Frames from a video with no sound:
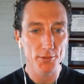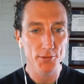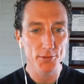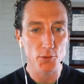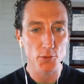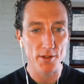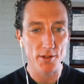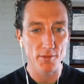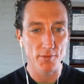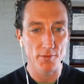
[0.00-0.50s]

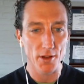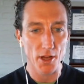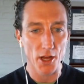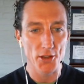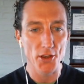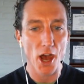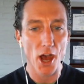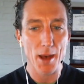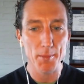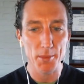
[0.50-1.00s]
sort of
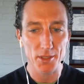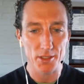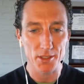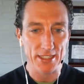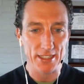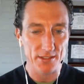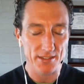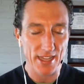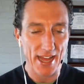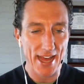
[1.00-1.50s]

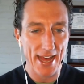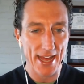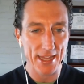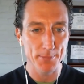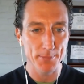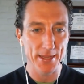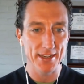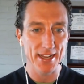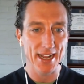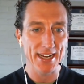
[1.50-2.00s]
anomalies that
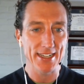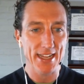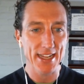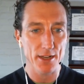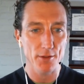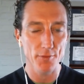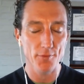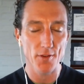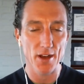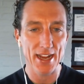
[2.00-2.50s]
had been
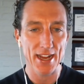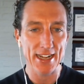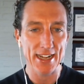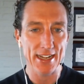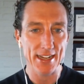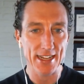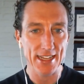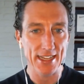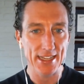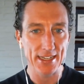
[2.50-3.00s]

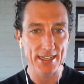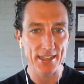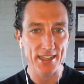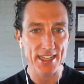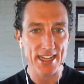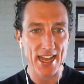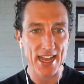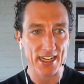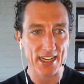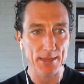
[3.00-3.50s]
identified in
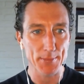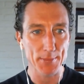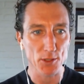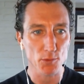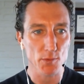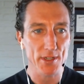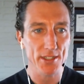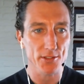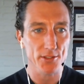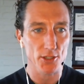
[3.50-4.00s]
the
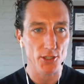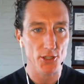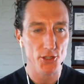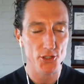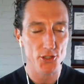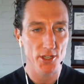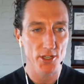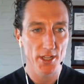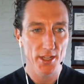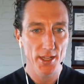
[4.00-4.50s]
academic
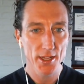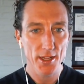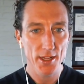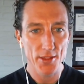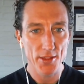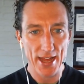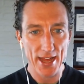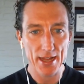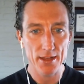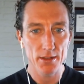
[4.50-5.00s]
research
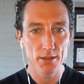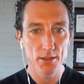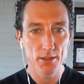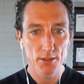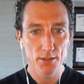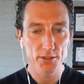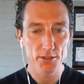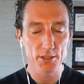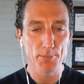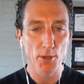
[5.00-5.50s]
that
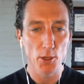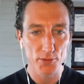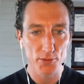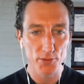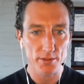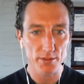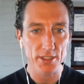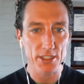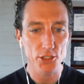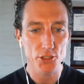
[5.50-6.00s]

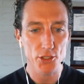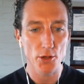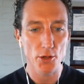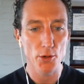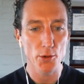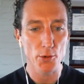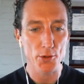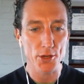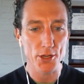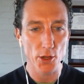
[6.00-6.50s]
supposedly
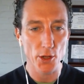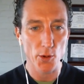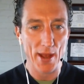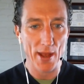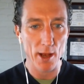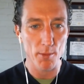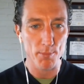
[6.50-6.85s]
showed, you know,